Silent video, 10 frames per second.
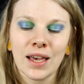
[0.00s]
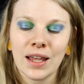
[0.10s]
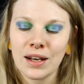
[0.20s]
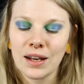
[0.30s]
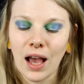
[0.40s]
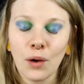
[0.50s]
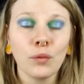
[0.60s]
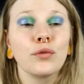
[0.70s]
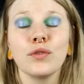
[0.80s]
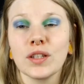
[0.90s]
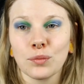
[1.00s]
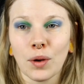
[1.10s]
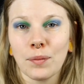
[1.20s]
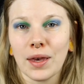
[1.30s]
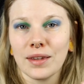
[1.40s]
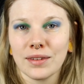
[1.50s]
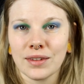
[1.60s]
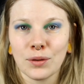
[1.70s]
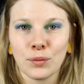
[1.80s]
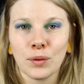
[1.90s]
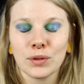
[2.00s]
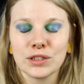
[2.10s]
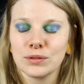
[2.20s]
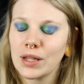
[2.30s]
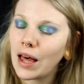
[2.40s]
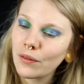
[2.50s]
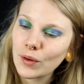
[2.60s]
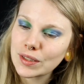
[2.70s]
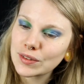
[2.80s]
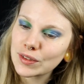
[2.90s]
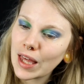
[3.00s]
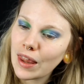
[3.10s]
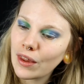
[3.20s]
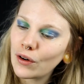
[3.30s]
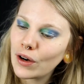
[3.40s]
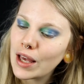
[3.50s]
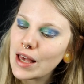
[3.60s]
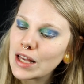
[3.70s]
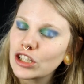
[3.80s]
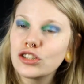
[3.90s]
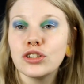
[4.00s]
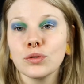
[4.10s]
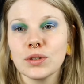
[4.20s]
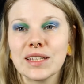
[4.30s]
And I will fix my base and then we will do the under eyes together, choose a